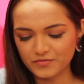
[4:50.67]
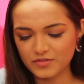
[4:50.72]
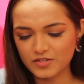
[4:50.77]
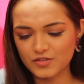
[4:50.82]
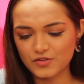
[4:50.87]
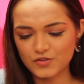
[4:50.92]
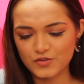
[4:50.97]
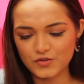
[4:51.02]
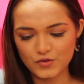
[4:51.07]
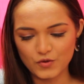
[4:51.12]

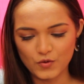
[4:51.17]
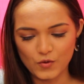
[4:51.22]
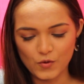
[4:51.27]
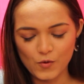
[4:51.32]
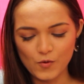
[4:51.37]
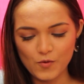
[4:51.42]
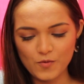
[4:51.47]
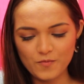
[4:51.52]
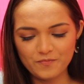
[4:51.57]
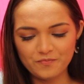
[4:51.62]

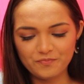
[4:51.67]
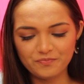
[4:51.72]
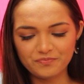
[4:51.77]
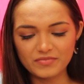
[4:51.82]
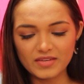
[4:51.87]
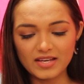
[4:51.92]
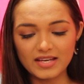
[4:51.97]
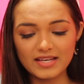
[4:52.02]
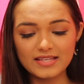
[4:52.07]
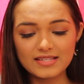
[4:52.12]
So
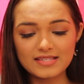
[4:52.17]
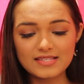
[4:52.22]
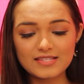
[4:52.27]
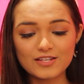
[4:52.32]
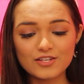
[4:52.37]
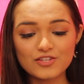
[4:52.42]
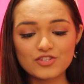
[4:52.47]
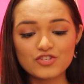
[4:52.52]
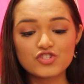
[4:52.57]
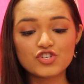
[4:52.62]
it's
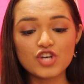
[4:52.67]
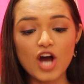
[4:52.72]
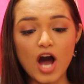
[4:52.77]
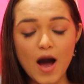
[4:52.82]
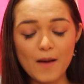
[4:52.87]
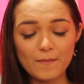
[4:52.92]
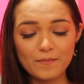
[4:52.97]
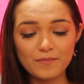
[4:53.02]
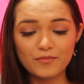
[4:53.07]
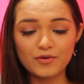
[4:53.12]
a
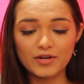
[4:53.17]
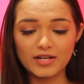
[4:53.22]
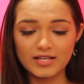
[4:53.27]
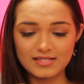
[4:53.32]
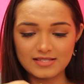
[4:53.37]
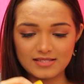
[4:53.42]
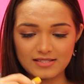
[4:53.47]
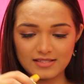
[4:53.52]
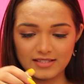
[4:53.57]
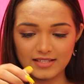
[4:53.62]
charm
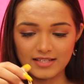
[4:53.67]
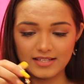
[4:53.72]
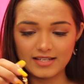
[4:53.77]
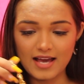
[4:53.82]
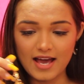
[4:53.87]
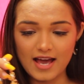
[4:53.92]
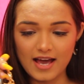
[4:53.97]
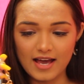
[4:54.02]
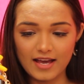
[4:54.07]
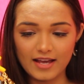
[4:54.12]
bracelet,
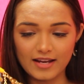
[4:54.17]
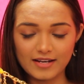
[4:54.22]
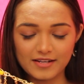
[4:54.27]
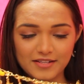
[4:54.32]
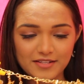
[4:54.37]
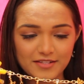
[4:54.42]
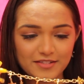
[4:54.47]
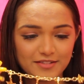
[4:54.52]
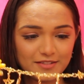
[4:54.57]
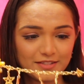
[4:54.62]

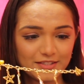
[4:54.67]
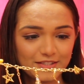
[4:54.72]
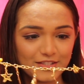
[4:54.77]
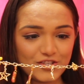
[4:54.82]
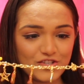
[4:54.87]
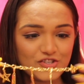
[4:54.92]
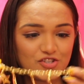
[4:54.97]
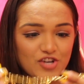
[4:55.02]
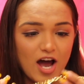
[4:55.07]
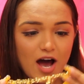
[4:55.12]
and
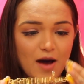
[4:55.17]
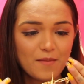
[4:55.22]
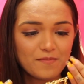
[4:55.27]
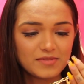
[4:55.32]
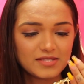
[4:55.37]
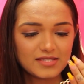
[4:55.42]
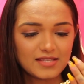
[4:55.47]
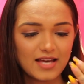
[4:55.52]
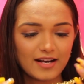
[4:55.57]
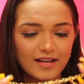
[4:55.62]
the
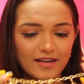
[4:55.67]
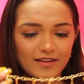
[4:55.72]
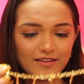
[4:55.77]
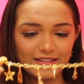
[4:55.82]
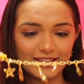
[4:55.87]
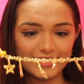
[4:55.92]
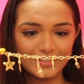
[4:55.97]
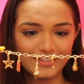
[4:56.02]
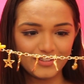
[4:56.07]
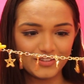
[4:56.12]
charms that are
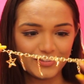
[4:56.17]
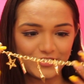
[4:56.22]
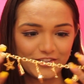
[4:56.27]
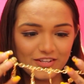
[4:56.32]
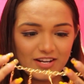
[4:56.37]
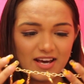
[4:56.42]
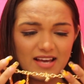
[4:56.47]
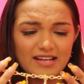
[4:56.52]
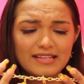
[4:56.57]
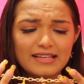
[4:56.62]
in
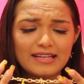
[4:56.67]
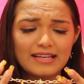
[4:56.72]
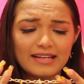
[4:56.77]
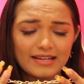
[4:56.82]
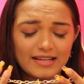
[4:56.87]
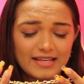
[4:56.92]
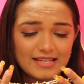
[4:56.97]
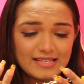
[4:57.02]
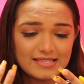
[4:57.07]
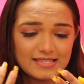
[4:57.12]
here are
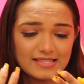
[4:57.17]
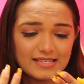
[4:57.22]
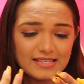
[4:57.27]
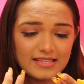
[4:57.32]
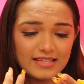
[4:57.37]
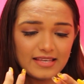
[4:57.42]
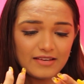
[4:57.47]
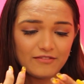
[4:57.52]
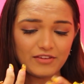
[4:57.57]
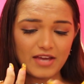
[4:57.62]

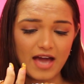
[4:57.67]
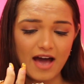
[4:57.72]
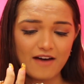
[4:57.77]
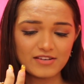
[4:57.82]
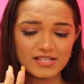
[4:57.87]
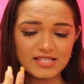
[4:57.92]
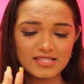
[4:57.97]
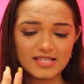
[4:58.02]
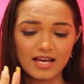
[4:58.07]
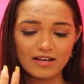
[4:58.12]
crazy. We
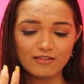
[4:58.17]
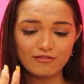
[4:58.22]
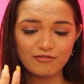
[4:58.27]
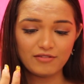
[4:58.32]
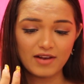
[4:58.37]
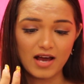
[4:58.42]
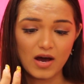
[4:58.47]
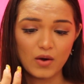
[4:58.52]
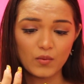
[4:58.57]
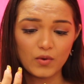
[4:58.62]
have a
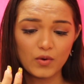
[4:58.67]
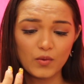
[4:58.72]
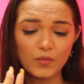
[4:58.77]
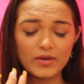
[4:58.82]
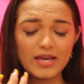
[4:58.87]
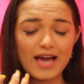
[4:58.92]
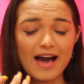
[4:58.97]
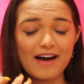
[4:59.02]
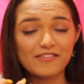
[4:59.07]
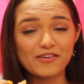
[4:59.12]
sunflower,
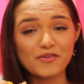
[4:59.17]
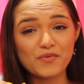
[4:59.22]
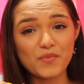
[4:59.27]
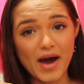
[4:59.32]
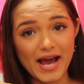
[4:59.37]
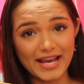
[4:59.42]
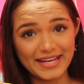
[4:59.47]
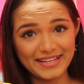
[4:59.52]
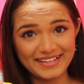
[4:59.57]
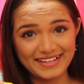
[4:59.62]
we have a
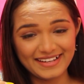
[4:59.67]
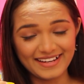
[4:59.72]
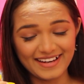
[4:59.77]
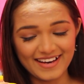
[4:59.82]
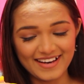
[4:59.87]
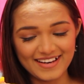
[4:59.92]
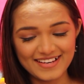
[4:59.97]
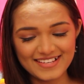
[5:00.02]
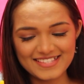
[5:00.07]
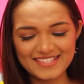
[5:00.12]
wine
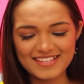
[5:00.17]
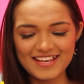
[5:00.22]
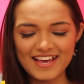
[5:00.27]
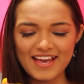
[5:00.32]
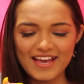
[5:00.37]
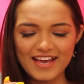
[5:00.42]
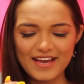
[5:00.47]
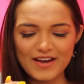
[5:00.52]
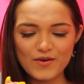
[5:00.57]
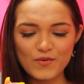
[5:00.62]
glass,
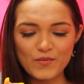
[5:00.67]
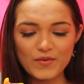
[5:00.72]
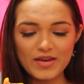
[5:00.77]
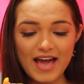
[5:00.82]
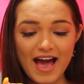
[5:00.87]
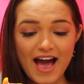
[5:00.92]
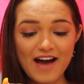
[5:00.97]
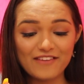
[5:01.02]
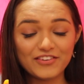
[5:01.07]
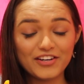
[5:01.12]

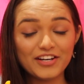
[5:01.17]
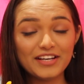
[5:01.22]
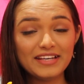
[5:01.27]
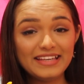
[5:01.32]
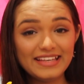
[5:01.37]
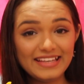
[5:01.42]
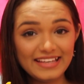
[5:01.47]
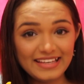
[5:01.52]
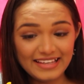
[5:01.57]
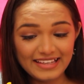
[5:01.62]
we have a
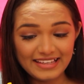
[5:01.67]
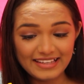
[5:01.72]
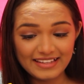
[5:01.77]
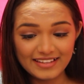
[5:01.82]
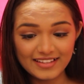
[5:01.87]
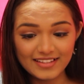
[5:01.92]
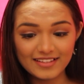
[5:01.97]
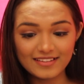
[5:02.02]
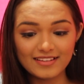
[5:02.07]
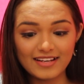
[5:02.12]

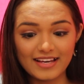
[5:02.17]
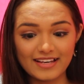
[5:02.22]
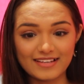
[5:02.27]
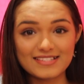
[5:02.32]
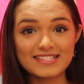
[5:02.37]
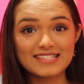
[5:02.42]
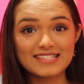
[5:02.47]
heel, like a